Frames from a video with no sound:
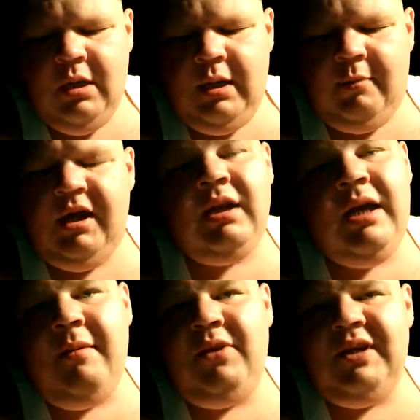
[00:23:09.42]
I'm going to
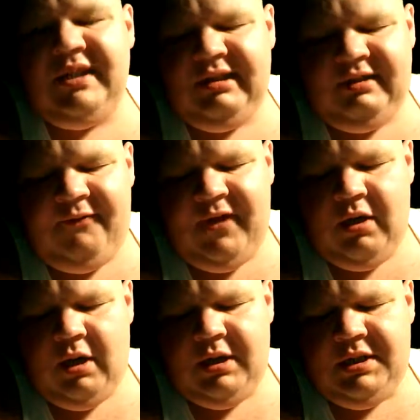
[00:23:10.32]
label this as a
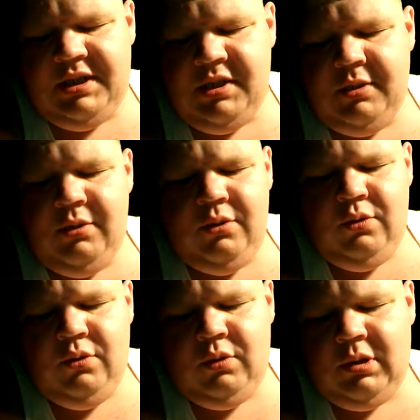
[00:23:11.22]
VR
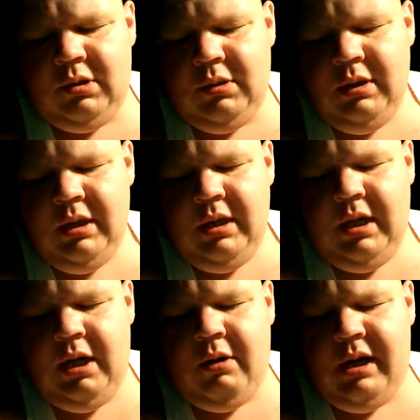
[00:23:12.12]
to
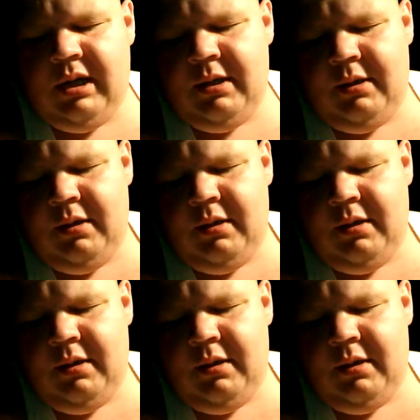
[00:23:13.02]
Eric.